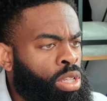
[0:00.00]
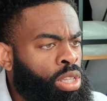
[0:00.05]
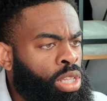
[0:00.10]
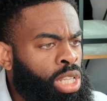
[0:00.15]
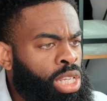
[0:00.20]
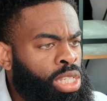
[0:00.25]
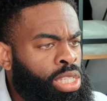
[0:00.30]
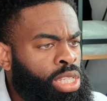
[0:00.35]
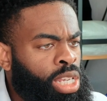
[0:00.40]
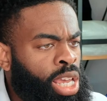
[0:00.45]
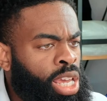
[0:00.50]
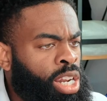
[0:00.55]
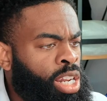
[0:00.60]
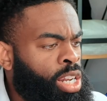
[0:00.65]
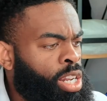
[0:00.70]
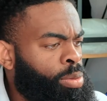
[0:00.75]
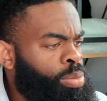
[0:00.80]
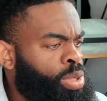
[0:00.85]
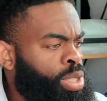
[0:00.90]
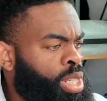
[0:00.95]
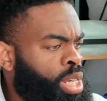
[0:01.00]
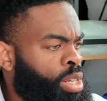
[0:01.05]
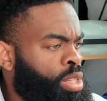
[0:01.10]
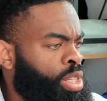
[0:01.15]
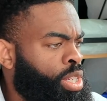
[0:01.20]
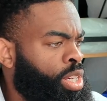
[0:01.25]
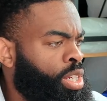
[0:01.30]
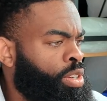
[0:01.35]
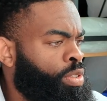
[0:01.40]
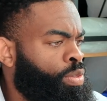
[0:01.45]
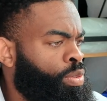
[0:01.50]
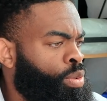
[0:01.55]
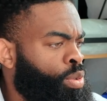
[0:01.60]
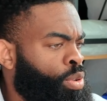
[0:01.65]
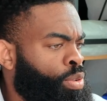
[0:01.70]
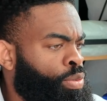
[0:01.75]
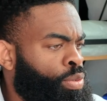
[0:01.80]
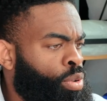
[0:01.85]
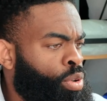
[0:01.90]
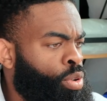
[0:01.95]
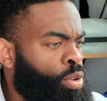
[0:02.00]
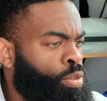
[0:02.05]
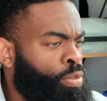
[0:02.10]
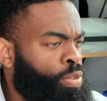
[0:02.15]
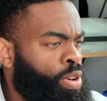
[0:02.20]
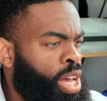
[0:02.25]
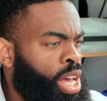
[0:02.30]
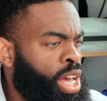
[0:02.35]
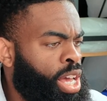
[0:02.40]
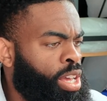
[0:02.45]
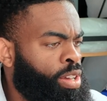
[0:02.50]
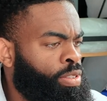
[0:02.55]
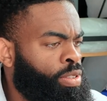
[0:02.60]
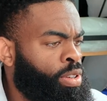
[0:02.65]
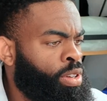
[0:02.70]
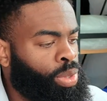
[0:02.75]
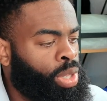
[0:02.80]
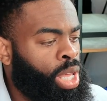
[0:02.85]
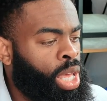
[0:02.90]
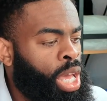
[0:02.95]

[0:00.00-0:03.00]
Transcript: This ended up selling for 405.